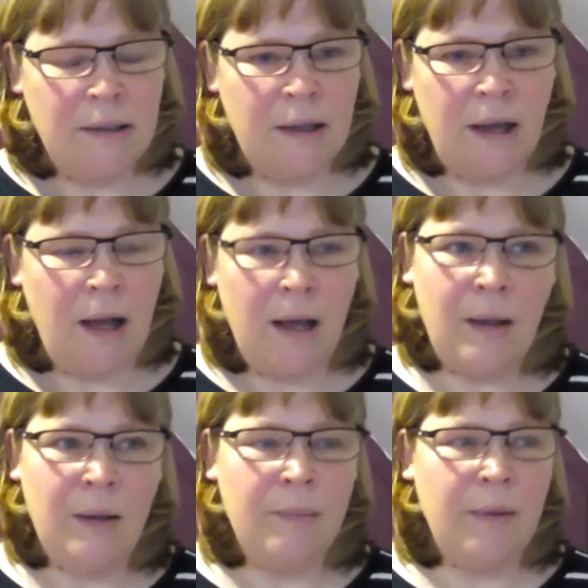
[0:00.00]

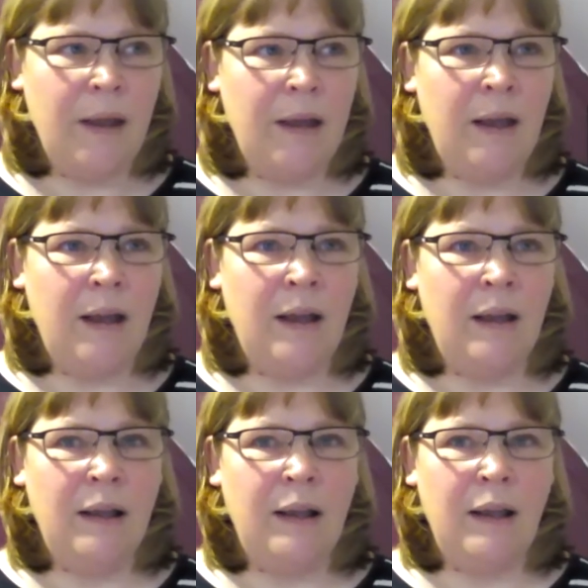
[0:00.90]
Um,
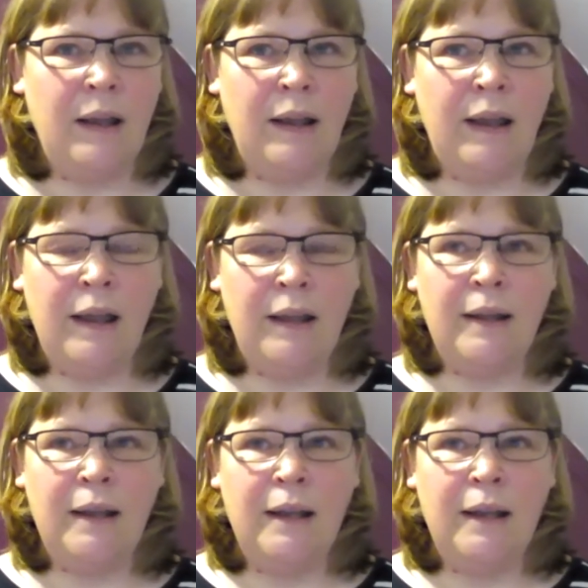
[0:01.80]
it